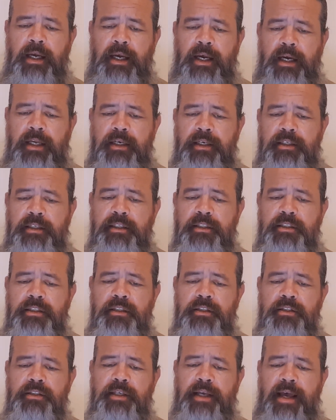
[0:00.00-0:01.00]
In
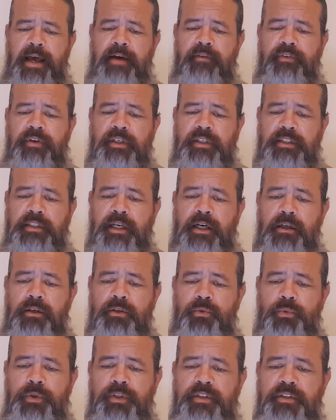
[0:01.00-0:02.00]
addition to having dealt
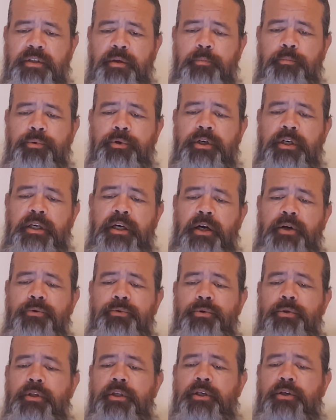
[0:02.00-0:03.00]
with some pretty
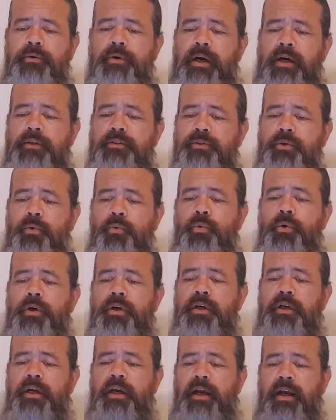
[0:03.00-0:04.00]
unruly crowds at
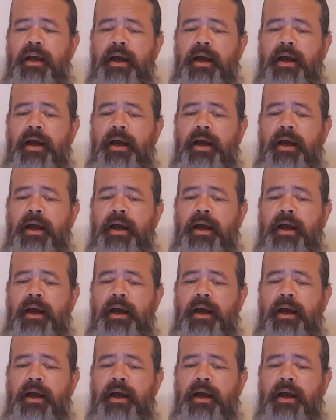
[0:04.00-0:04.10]
work,